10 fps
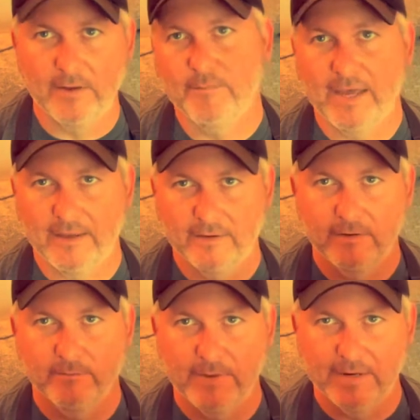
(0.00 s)

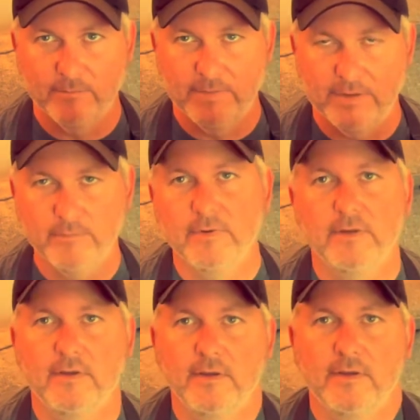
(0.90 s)
Madam Mim,
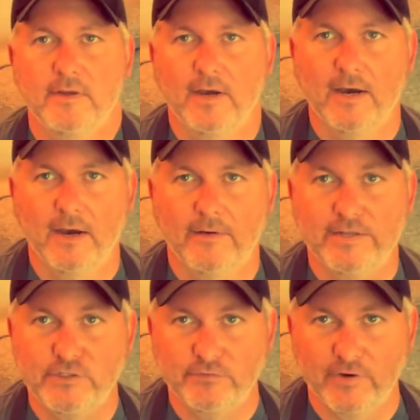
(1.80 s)

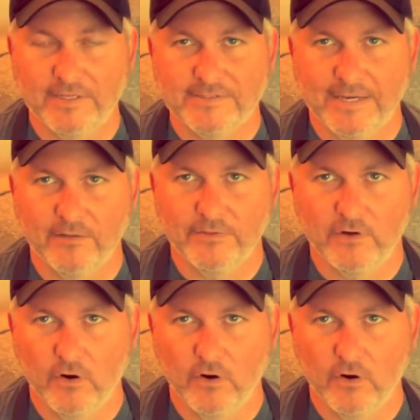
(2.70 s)
and she finds out that